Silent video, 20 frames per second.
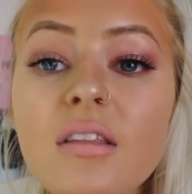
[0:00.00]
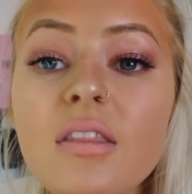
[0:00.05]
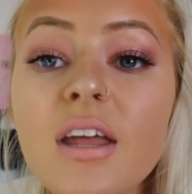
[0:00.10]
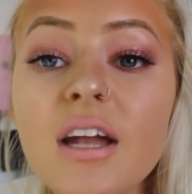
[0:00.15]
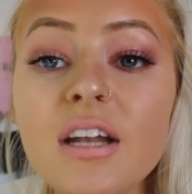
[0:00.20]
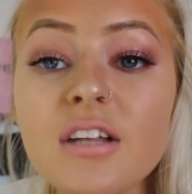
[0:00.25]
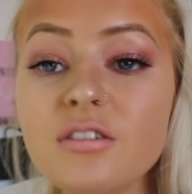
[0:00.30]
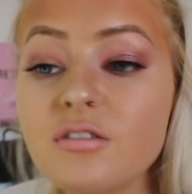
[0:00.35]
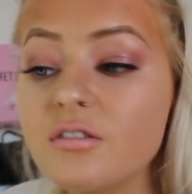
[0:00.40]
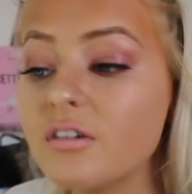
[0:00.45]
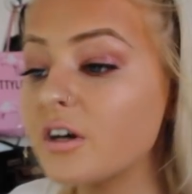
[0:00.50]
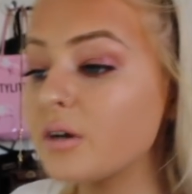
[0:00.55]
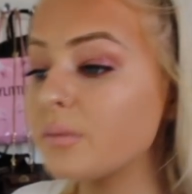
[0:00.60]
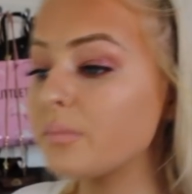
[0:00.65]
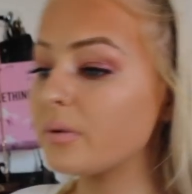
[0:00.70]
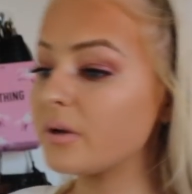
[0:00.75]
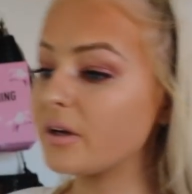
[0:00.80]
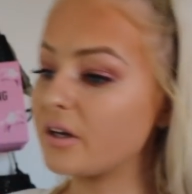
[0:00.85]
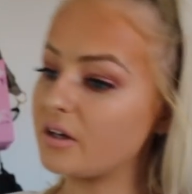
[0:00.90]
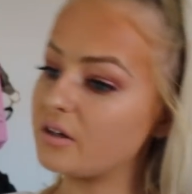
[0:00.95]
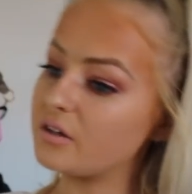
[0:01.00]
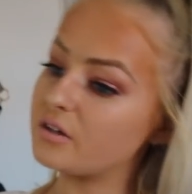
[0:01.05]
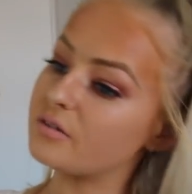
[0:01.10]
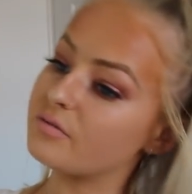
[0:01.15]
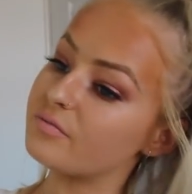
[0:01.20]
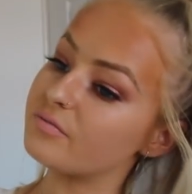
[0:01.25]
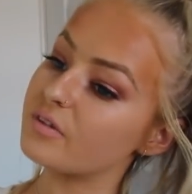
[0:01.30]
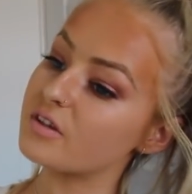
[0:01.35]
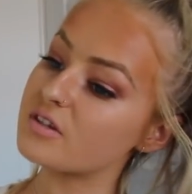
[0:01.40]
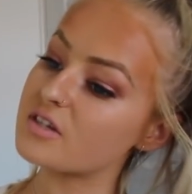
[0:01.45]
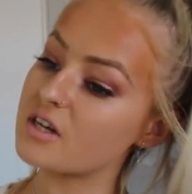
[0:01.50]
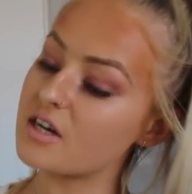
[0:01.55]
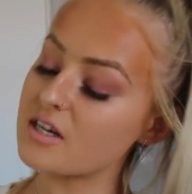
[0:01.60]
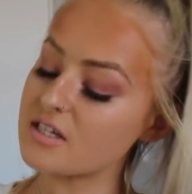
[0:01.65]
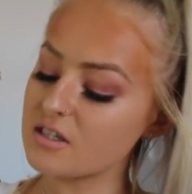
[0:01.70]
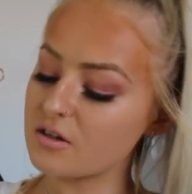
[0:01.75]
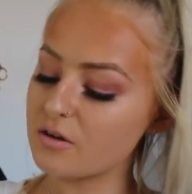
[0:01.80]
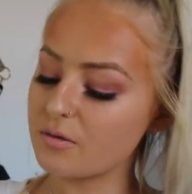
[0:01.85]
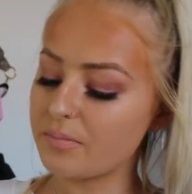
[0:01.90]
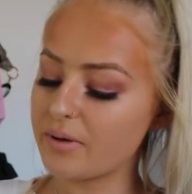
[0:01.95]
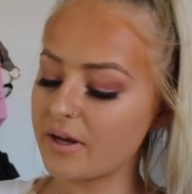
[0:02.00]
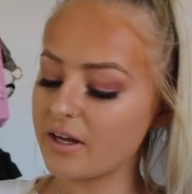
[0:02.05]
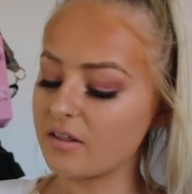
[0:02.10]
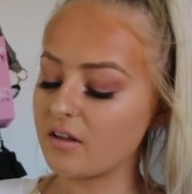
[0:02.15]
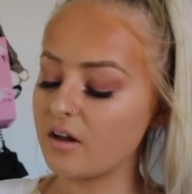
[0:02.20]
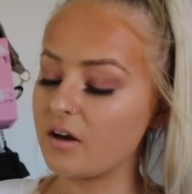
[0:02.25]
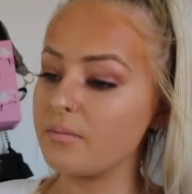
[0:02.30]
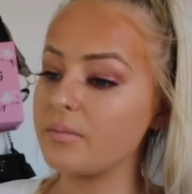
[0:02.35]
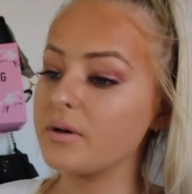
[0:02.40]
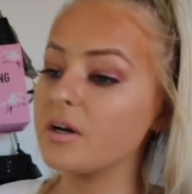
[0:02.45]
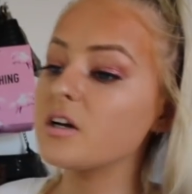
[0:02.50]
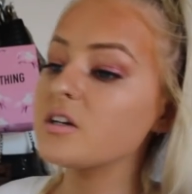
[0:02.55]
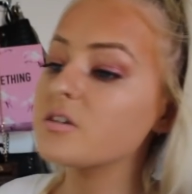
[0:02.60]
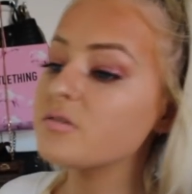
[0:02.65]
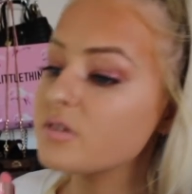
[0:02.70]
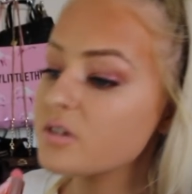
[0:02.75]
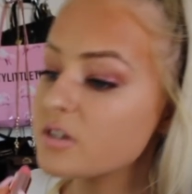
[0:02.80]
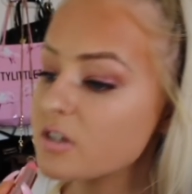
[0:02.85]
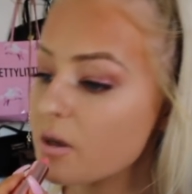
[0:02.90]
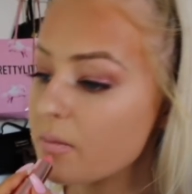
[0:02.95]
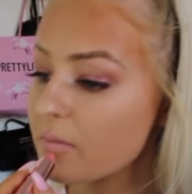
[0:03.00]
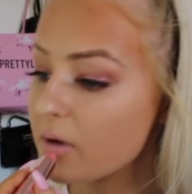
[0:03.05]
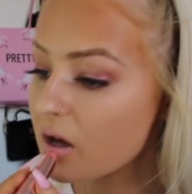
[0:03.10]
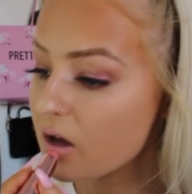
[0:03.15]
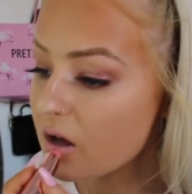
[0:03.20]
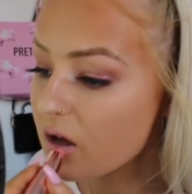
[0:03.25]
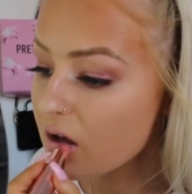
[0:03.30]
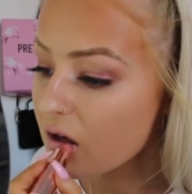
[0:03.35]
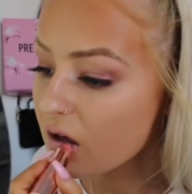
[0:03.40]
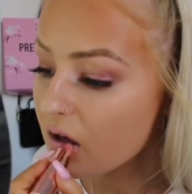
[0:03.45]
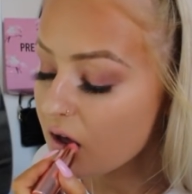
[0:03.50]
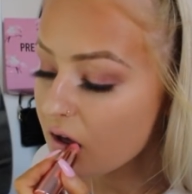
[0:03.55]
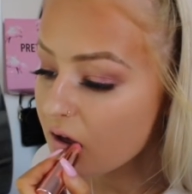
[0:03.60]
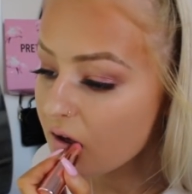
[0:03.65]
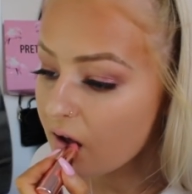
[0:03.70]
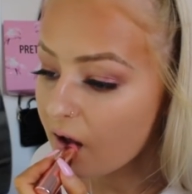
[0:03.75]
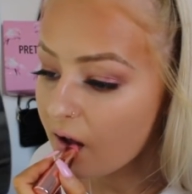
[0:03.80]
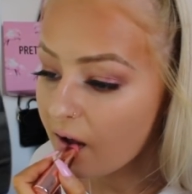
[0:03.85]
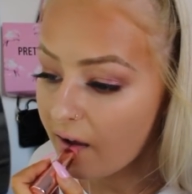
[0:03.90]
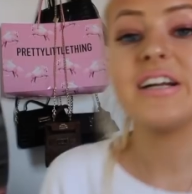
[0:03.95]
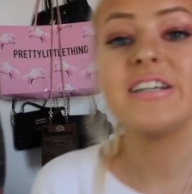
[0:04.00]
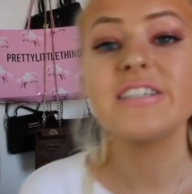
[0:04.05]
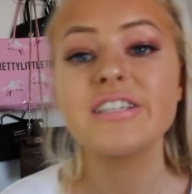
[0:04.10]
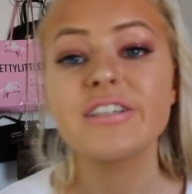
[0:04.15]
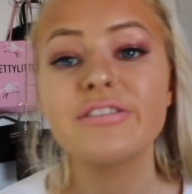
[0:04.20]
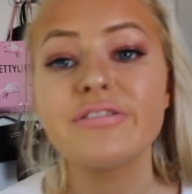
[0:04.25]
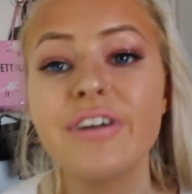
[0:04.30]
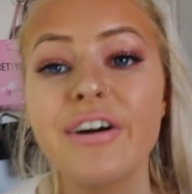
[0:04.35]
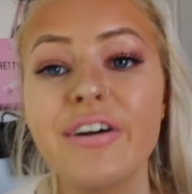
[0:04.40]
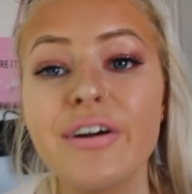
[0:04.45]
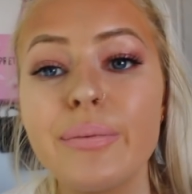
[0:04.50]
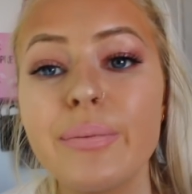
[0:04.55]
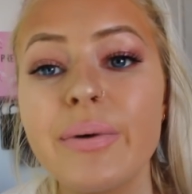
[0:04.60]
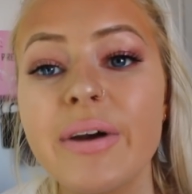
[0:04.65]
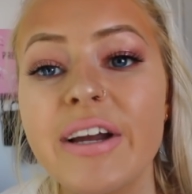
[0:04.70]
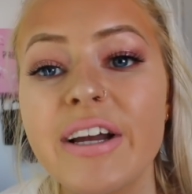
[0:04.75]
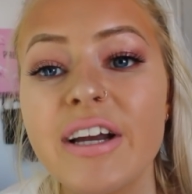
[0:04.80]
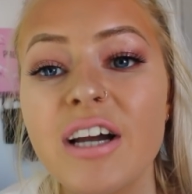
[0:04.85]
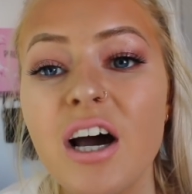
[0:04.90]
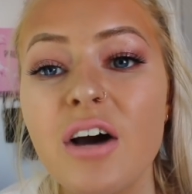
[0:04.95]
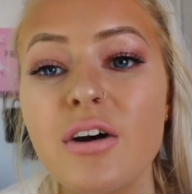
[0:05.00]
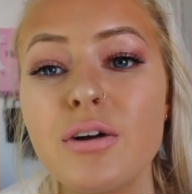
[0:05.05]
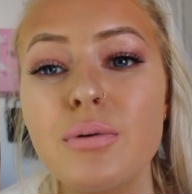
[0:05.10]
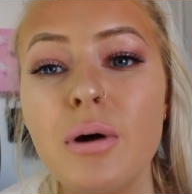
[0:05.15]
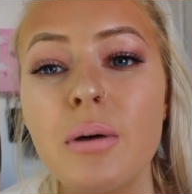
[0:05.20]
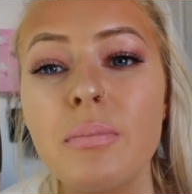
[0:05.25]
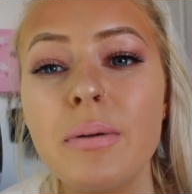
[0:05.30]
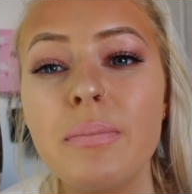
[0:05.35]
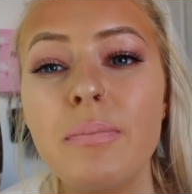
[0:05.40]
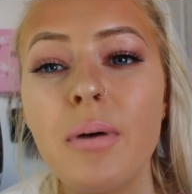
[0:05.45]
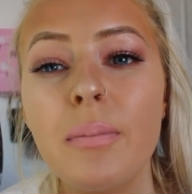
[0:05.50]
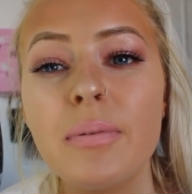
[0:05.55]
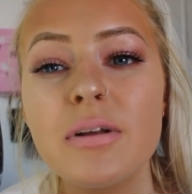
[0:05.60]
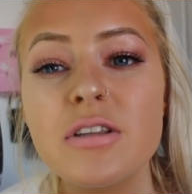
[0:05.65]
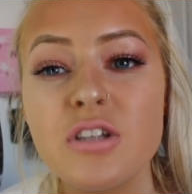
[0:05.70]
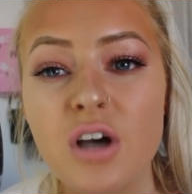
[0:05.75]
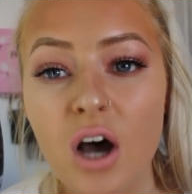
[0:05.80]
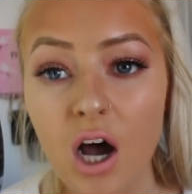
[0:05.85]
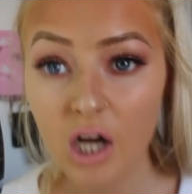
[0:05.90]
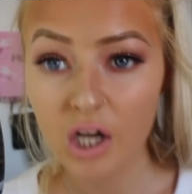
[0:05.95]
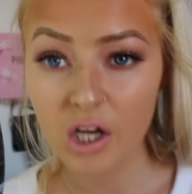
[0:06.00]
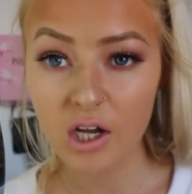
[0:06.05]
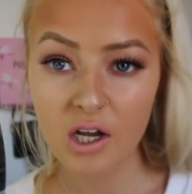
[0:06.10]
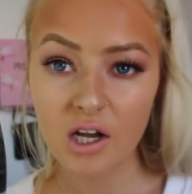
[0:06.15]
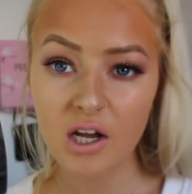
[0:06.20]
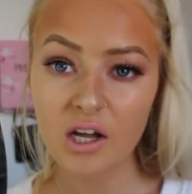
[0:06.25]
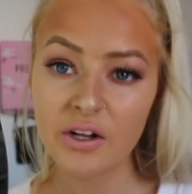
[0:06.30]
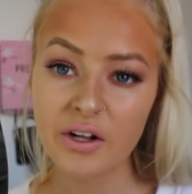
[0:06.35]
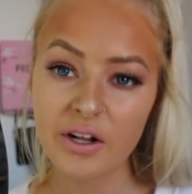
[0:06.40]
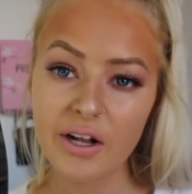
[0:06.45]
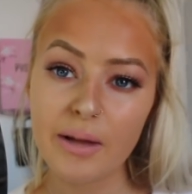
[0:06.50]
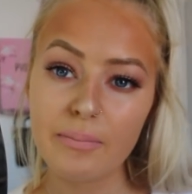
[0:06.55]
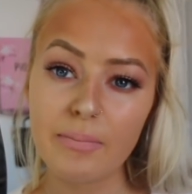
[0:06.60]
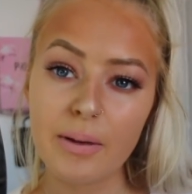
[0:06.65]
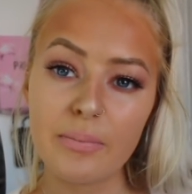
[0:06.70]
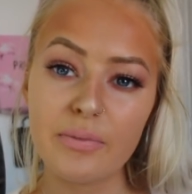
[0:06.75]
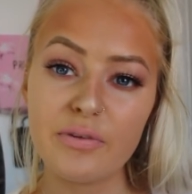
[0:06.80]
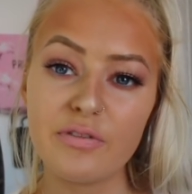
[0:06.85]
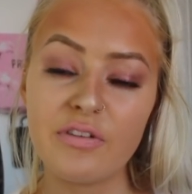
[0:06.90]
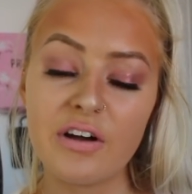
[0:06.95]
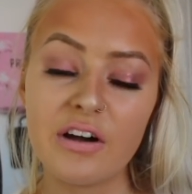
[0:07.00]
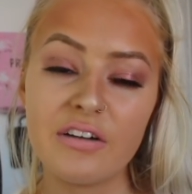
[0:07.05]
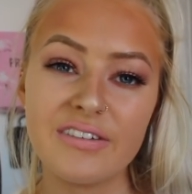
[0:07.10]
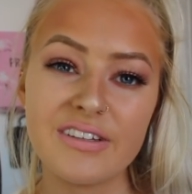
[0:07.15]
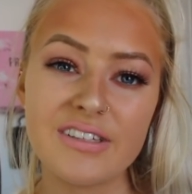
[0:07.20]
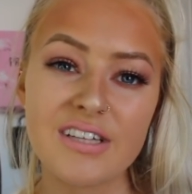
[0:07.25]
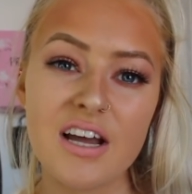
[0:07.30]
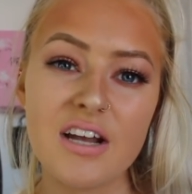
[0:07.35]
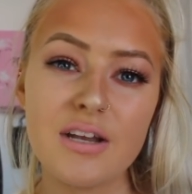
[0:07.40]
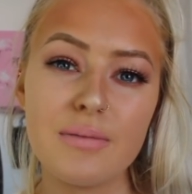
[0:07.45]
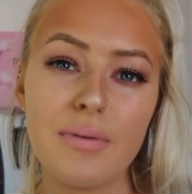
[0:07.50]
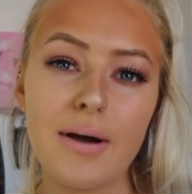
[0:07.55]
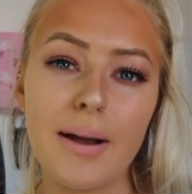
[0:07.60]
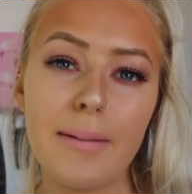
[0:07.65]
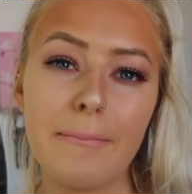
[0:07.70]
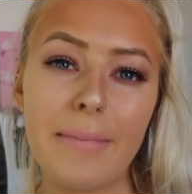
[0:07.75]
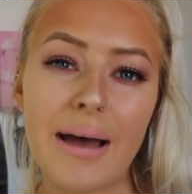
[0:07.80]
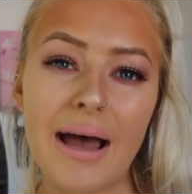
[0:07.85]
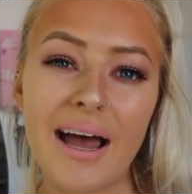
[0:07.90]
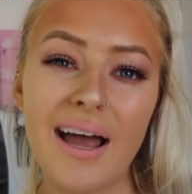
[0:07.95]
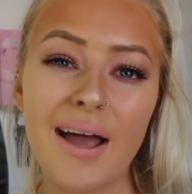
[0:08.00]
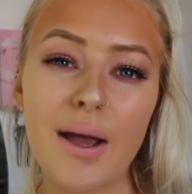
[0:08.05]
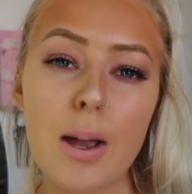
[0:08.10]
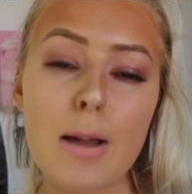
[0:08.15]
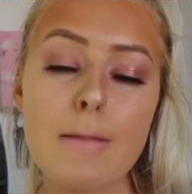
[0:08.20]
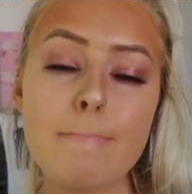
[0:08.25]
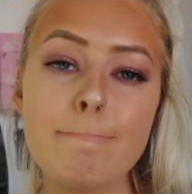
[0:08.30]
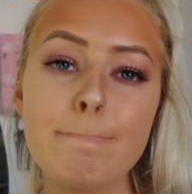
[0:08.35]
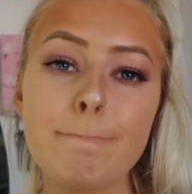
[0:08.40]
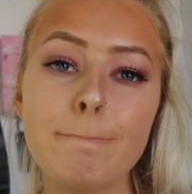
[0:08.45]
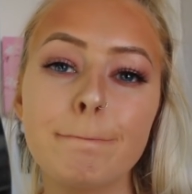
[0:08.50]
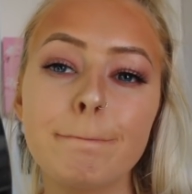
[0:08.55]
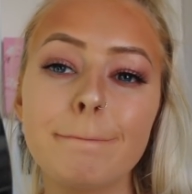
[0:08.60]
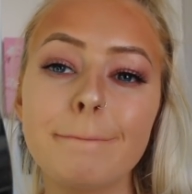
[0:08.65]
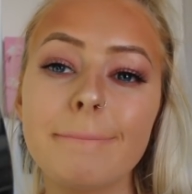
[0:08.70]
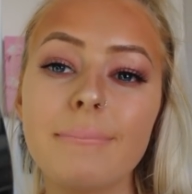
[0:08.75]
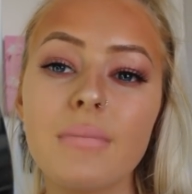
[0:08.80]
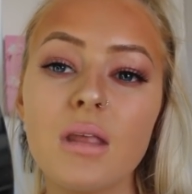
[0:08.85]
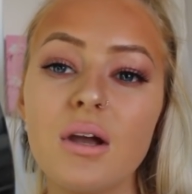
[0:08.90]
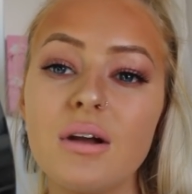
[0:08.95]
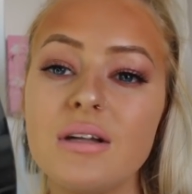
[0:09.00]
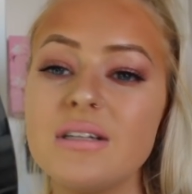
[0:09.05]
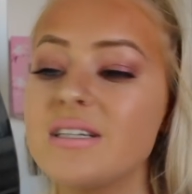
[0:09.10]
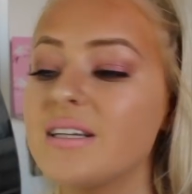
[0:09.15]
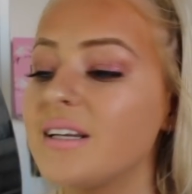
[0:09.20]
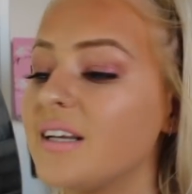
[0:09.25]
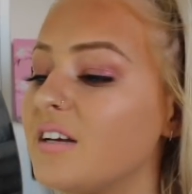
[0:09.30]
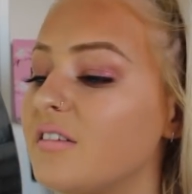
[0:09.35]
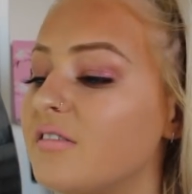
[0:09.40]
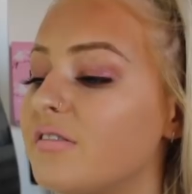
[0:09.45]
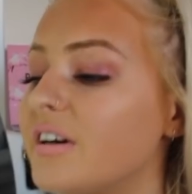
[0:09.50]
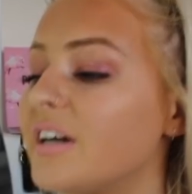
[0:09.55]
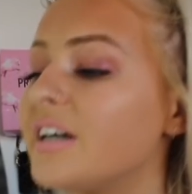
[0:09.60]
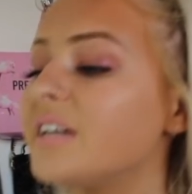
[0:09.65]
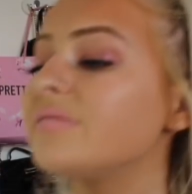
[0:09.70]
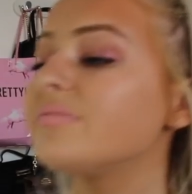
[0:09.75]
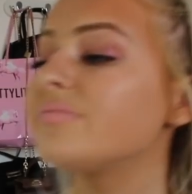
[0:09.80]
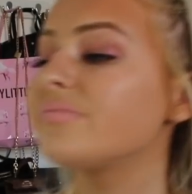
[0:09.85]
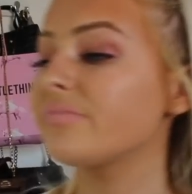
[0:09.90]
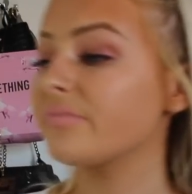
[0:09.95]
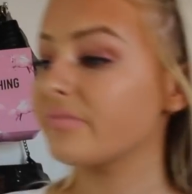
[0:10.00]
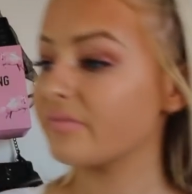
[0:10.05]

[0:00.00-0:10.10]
That is very pink. It's a nice little pink though, it'd be nice for summer. It's just very pink. I'd probably pop a darker colour, like maybe Velvet Teddy by MAC underneath it.